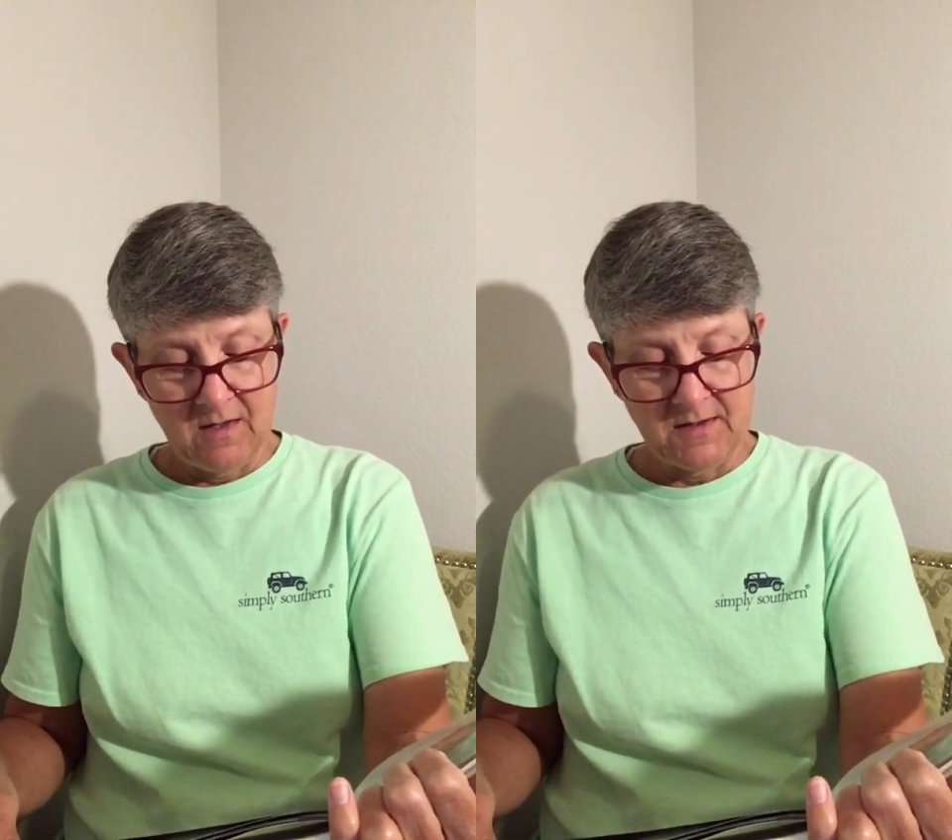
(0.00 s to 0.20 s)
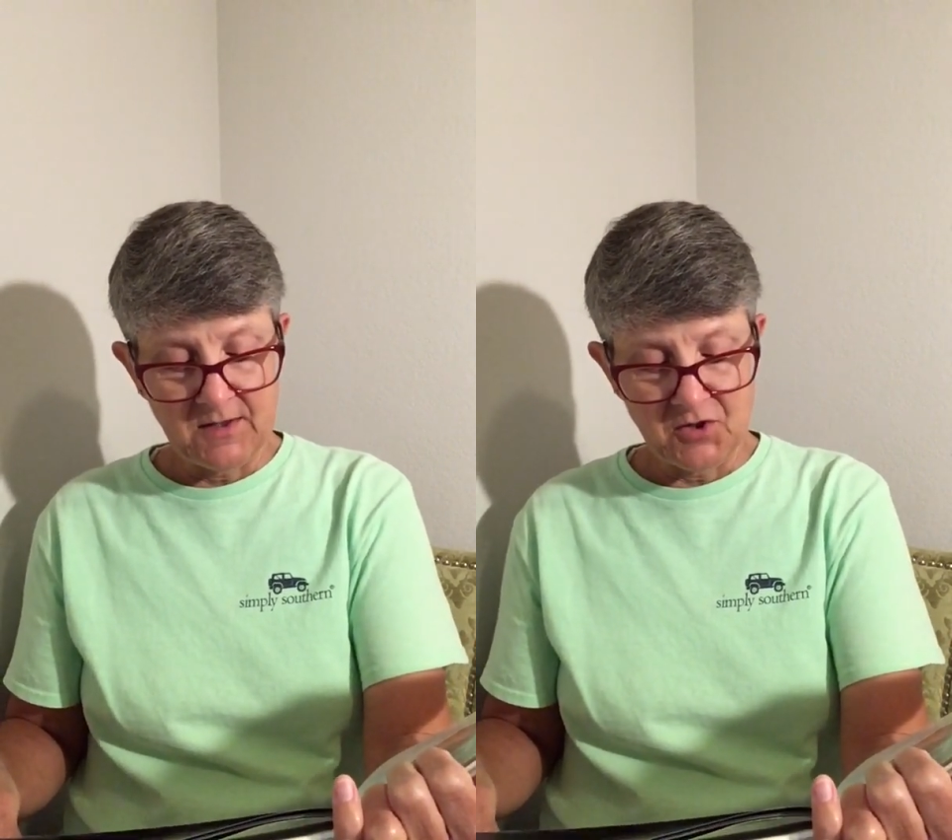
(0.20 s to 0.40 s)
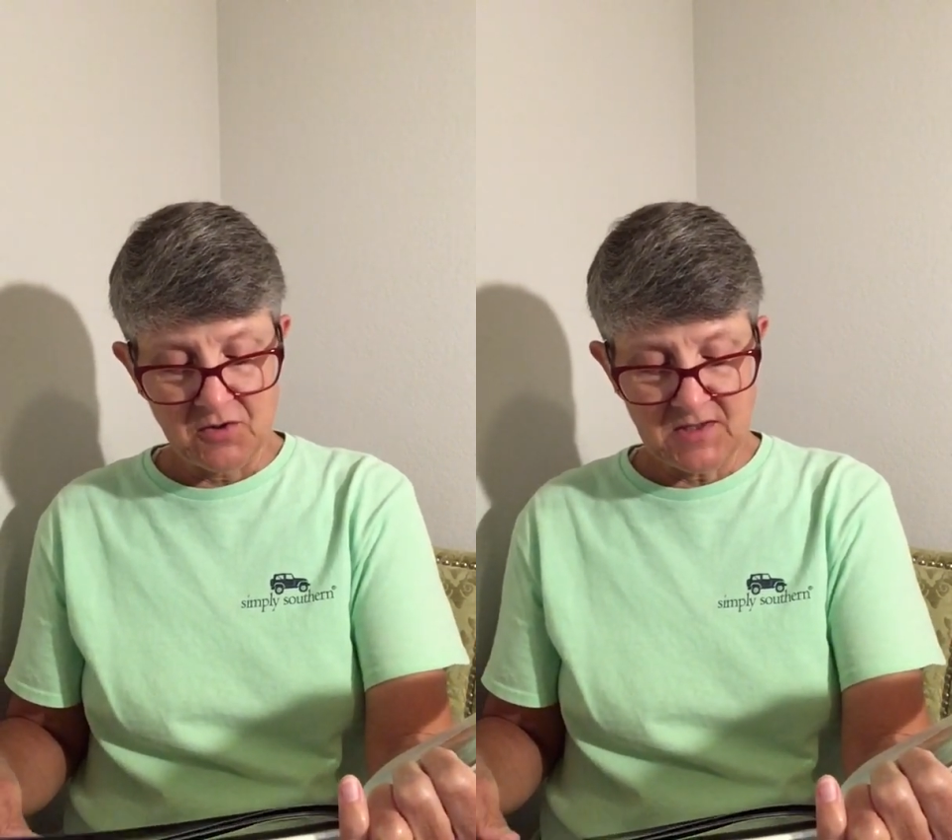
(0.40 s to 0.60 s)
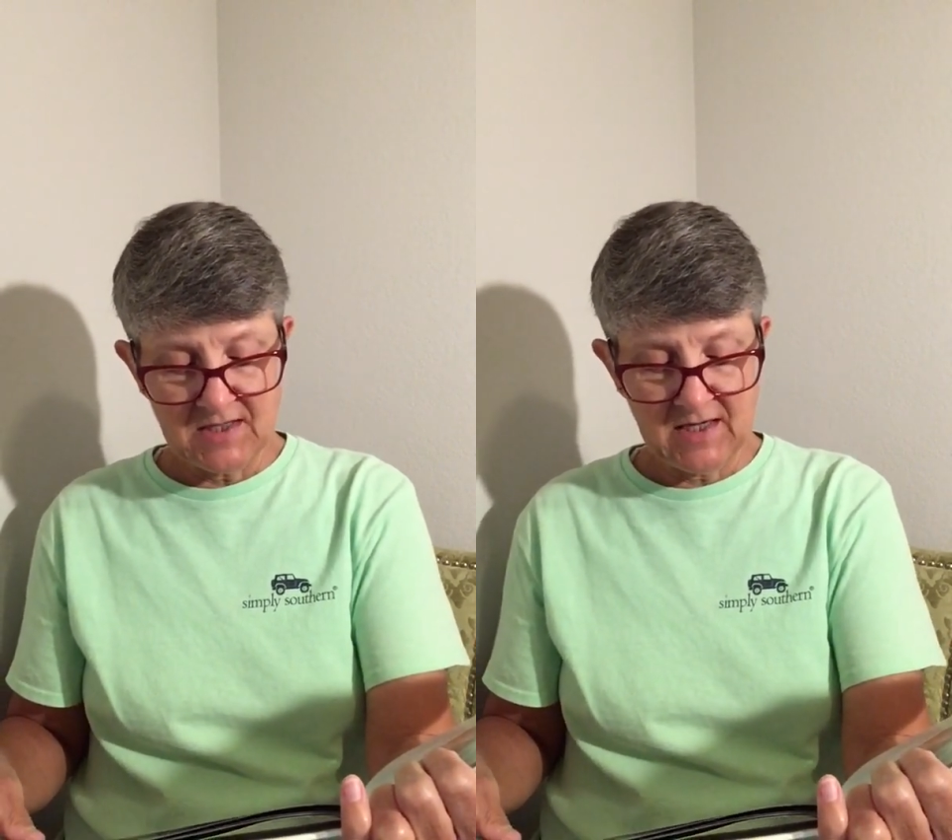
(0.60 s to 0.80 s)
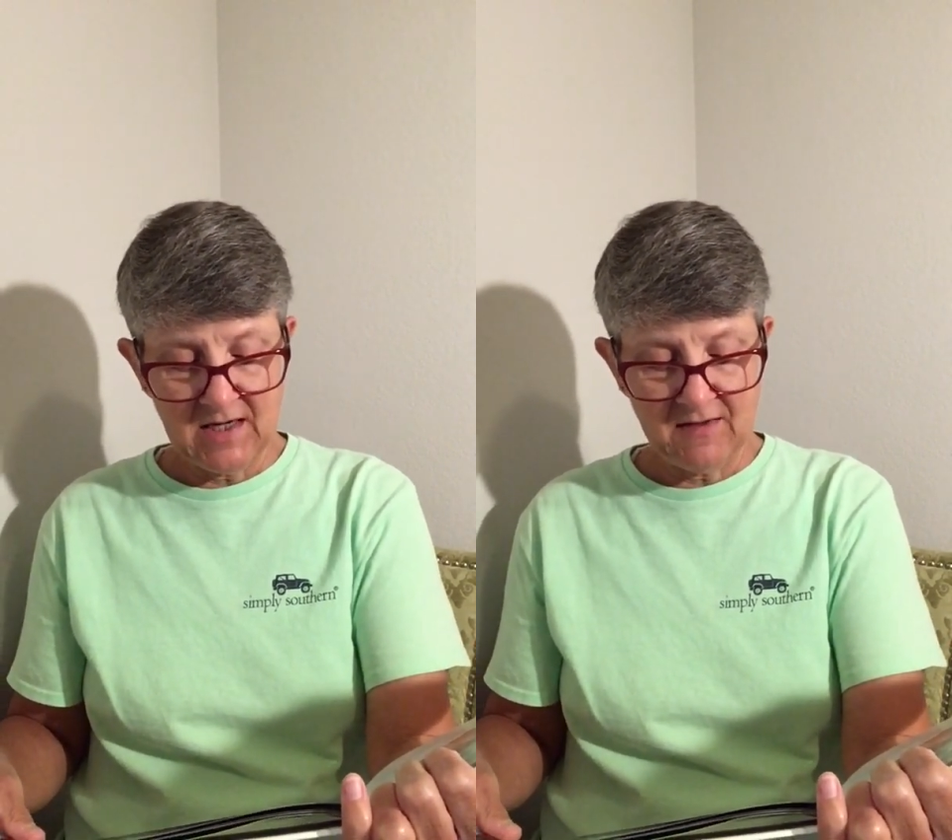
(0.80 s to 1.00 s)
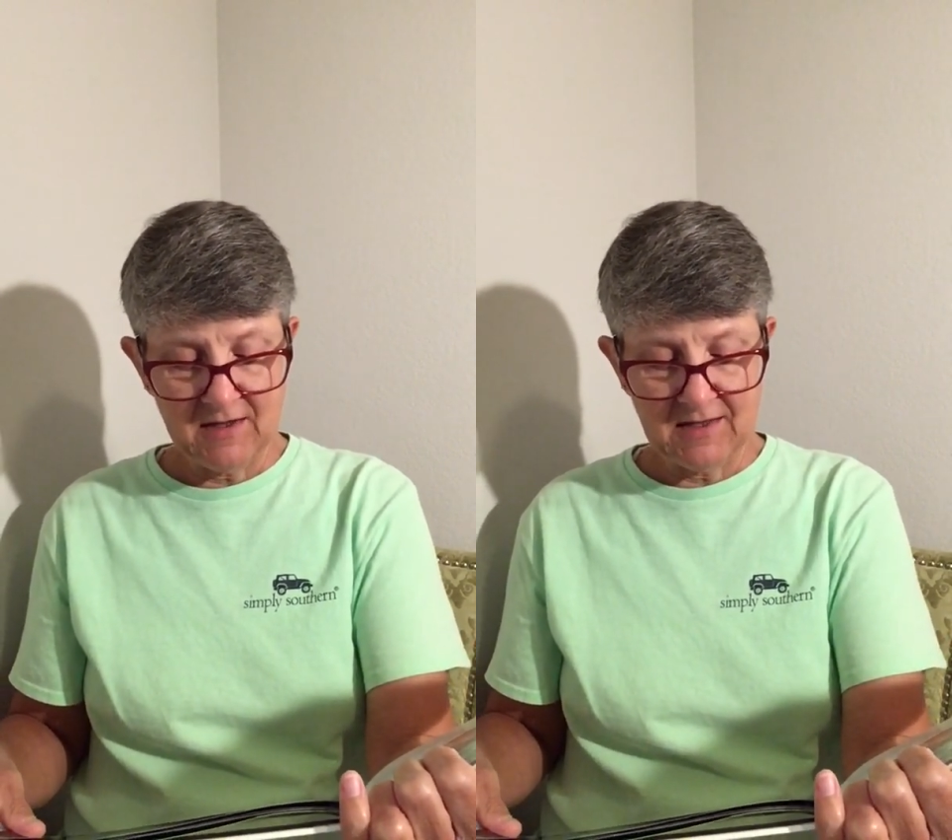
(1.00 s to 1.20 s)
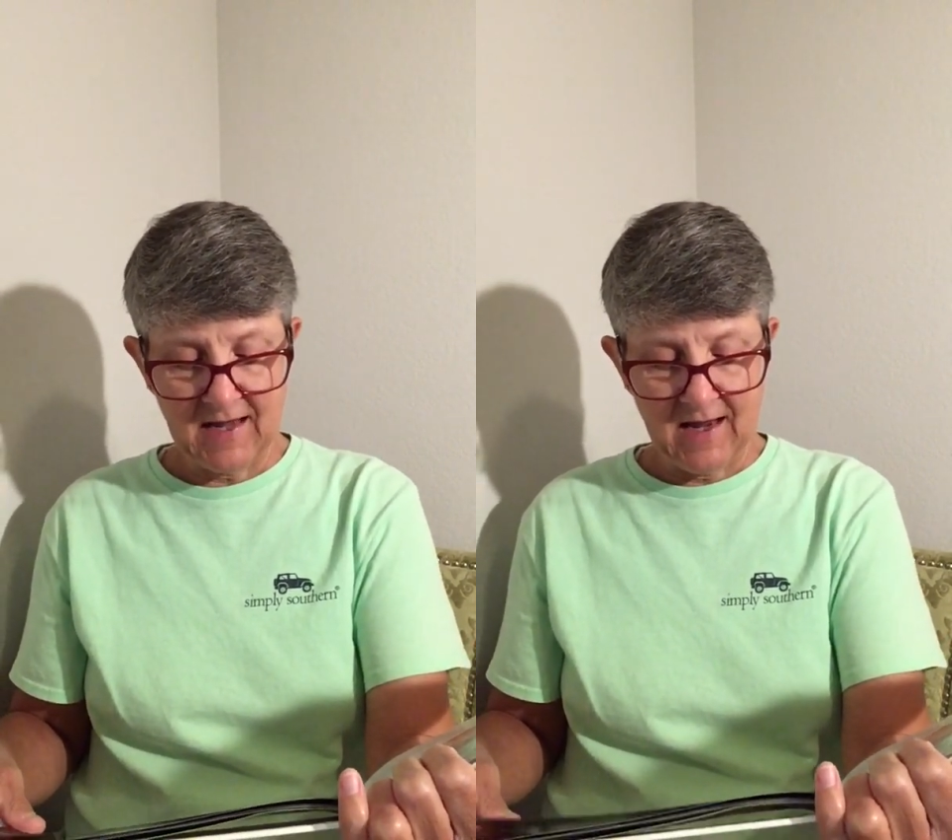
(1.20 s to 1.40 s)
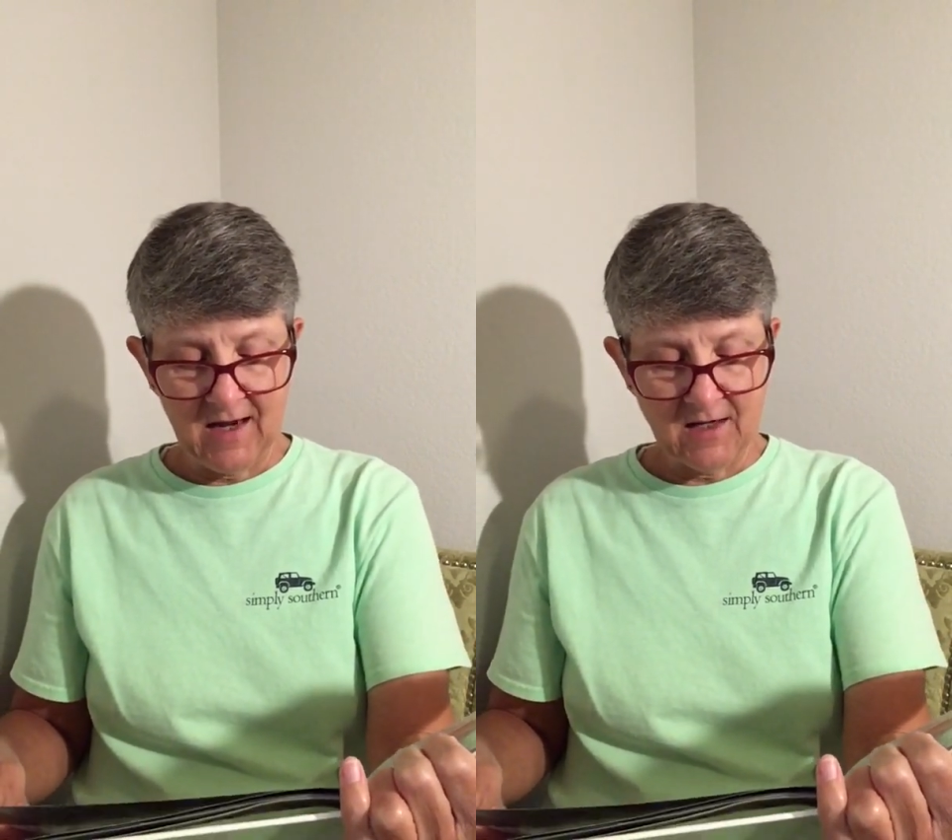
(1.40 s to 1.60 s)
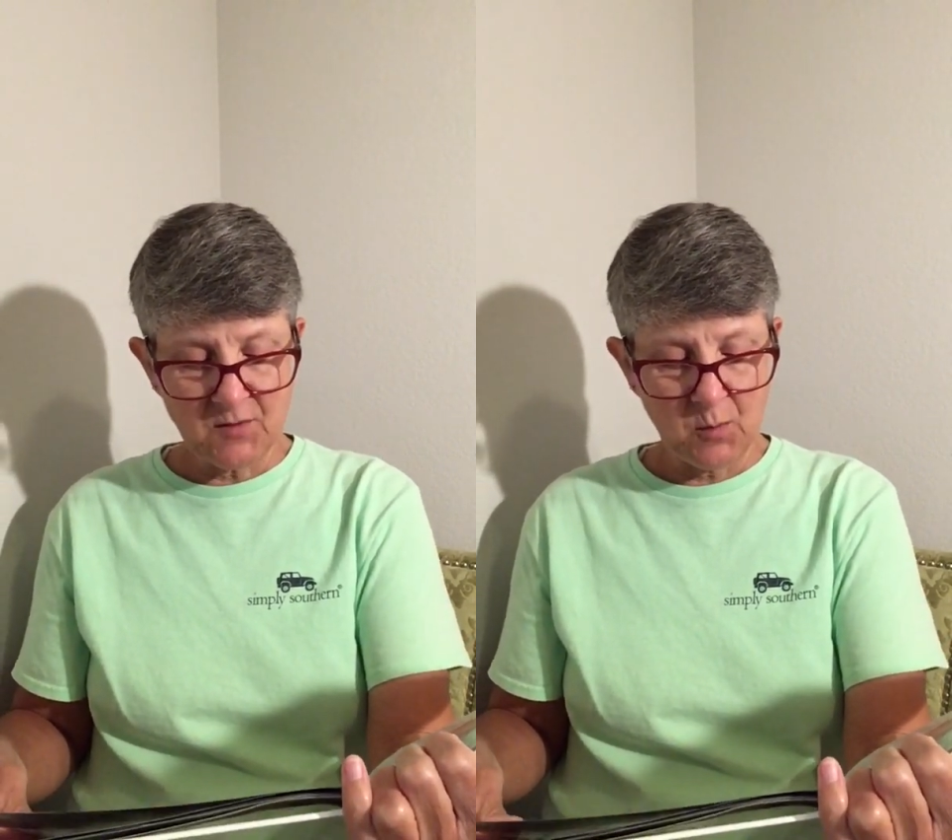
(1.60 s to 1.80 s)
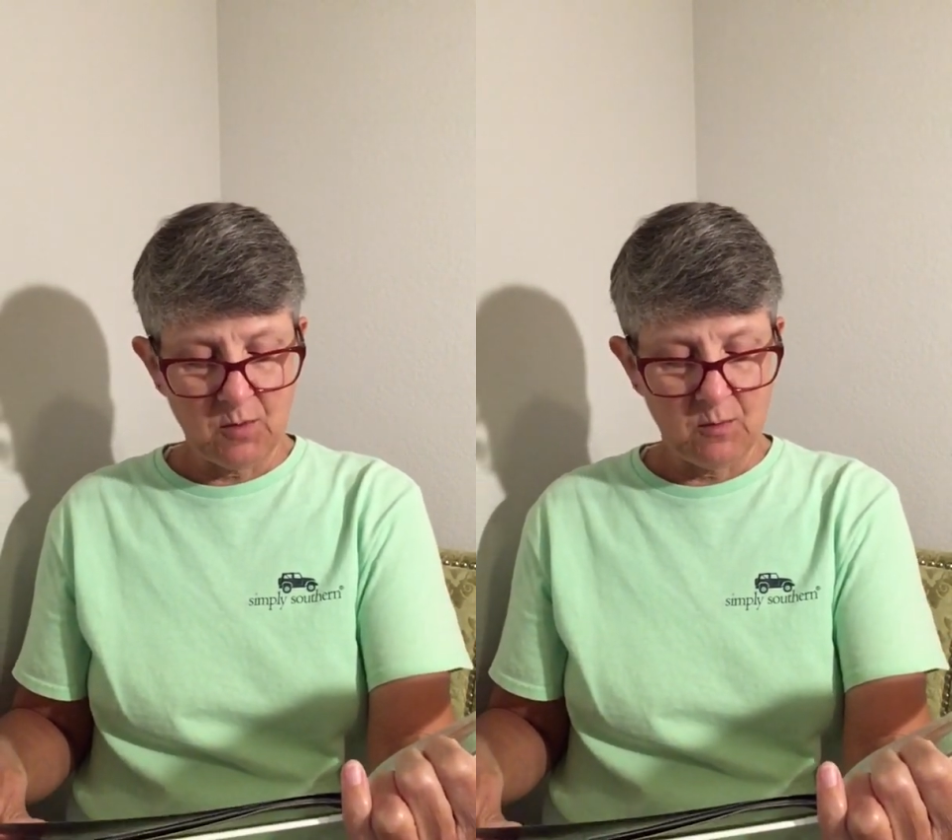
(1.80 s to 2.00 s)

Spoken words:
Did you see that the eggs were